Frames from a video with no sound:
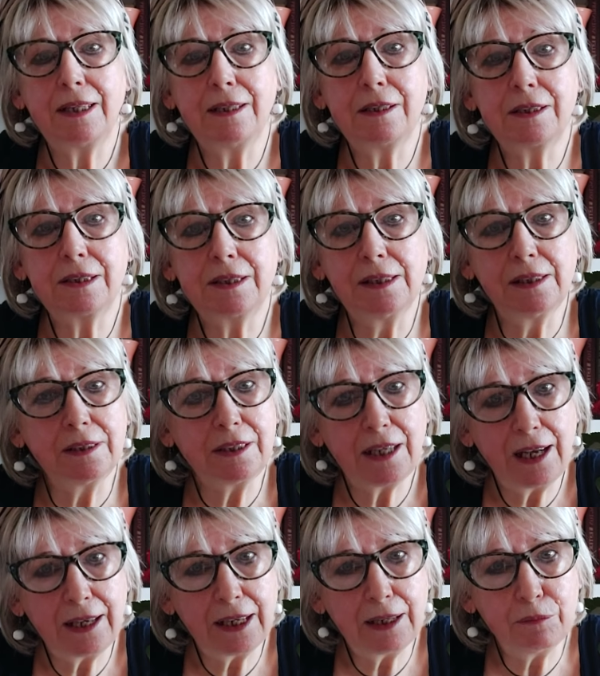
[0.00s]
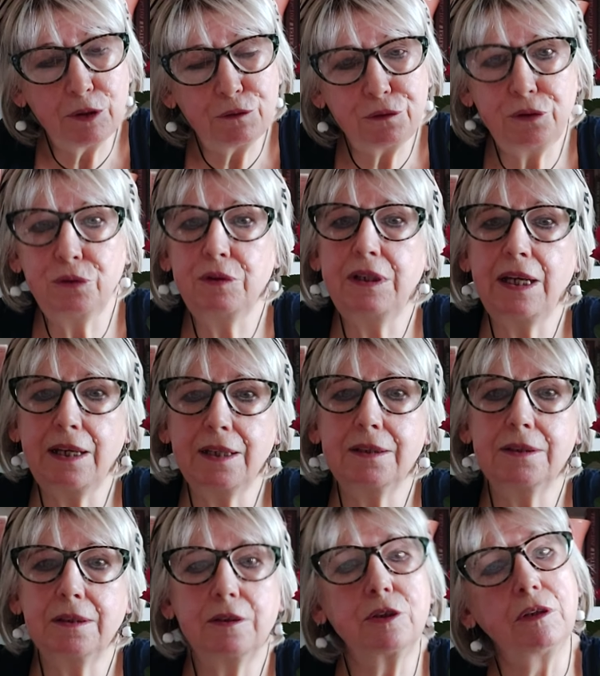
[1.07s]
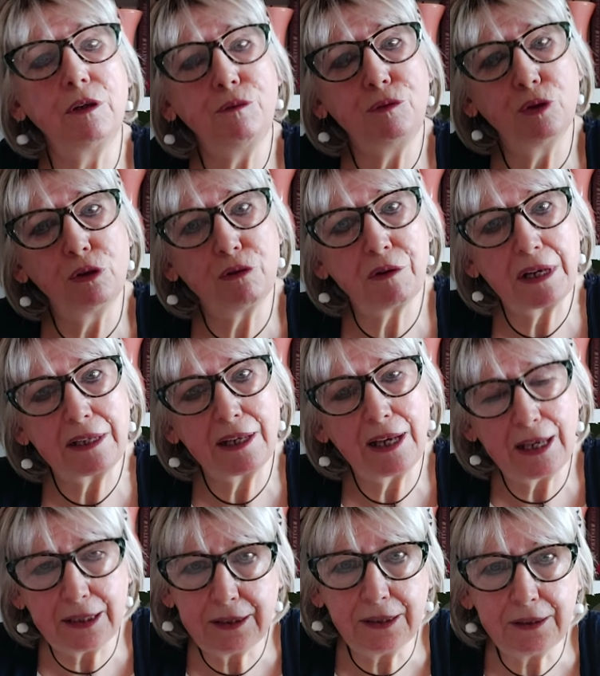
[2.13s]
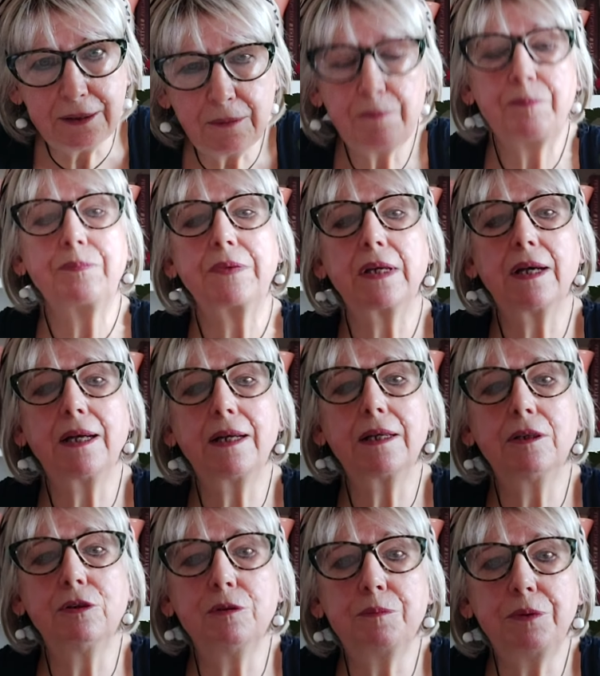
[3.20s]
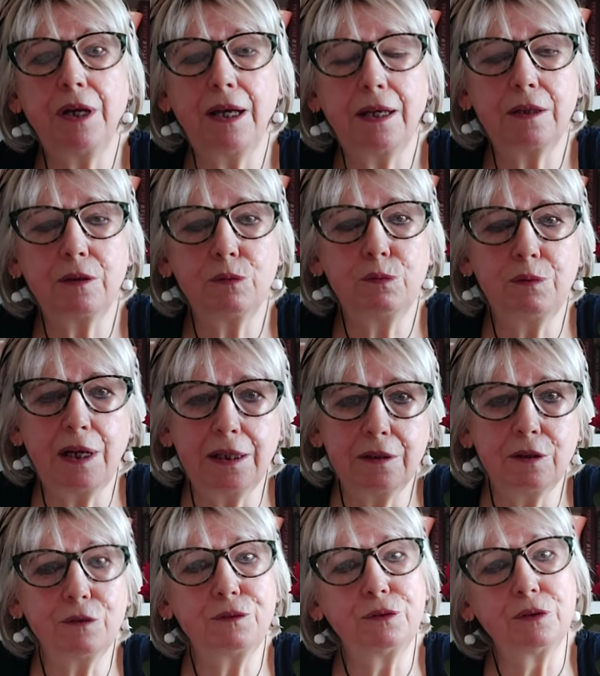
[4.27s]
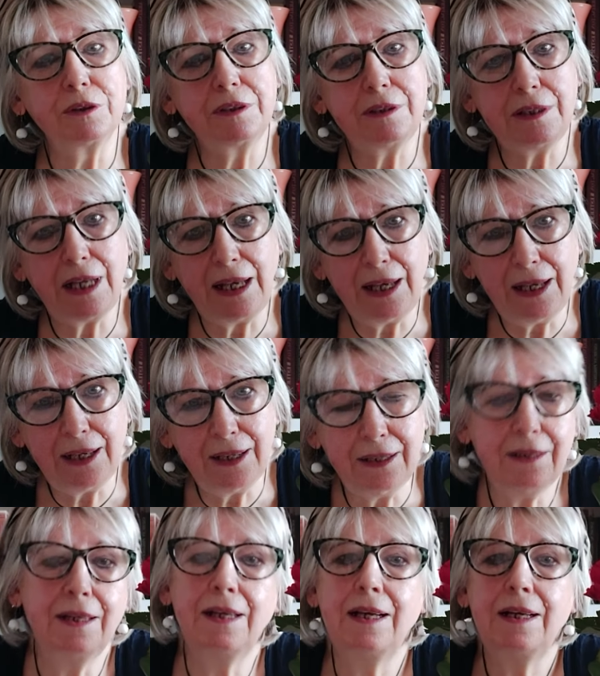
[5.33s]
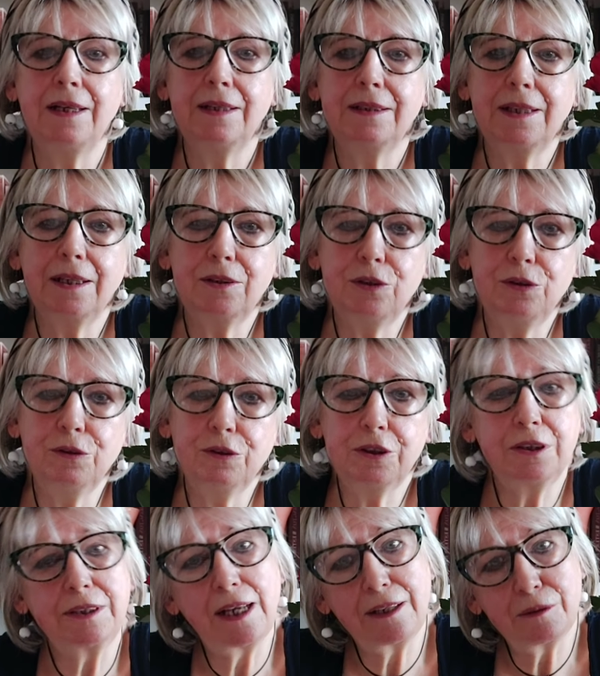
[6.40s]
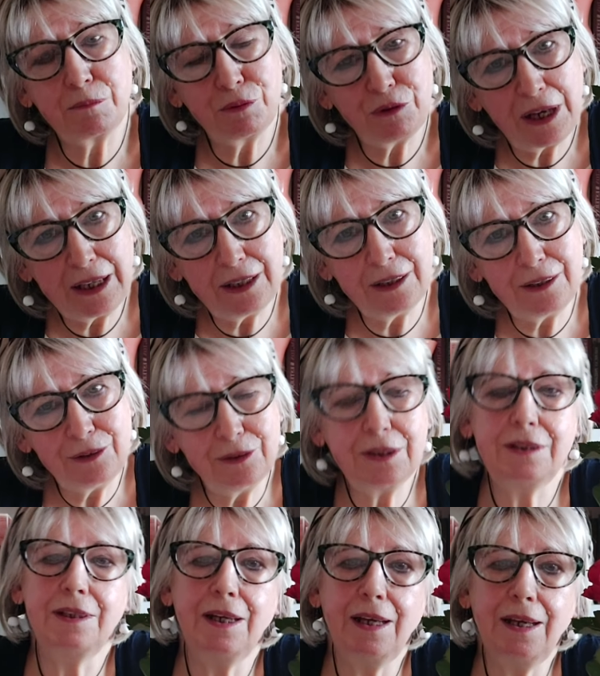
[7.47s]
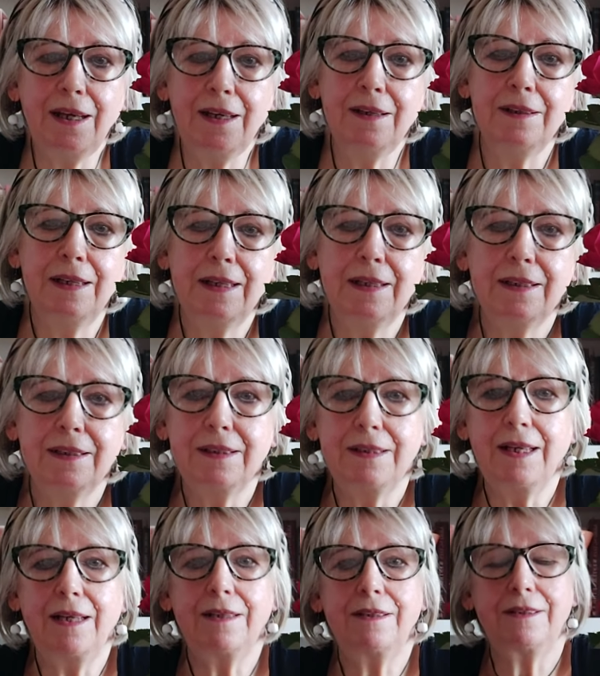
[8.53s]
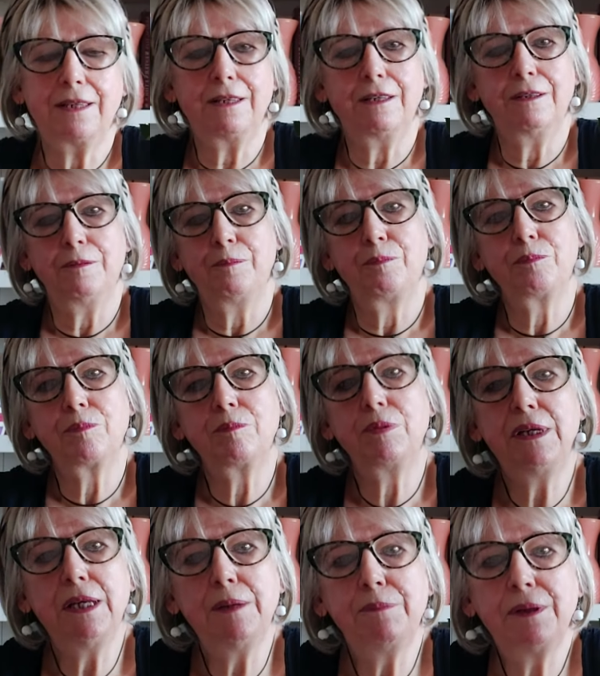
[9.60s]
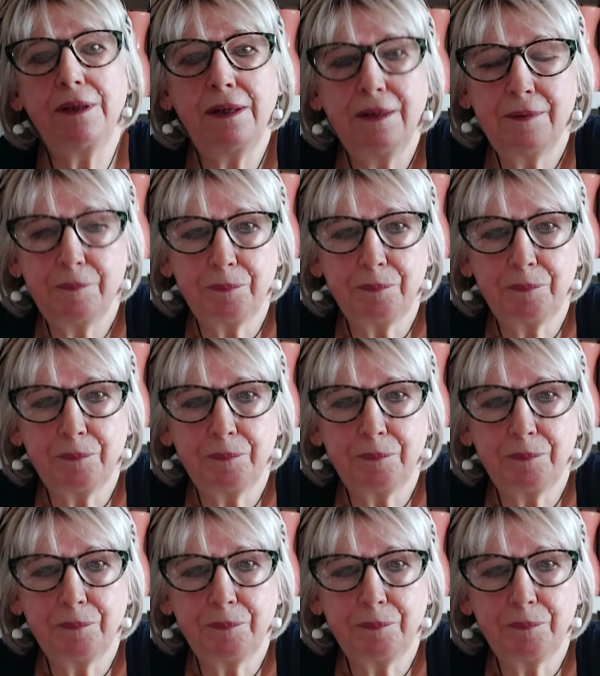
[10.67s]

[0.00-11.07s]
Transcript: It's still time, a few days. So if you already had it, I hope you had a wonderful day, that you celebrated your day, that people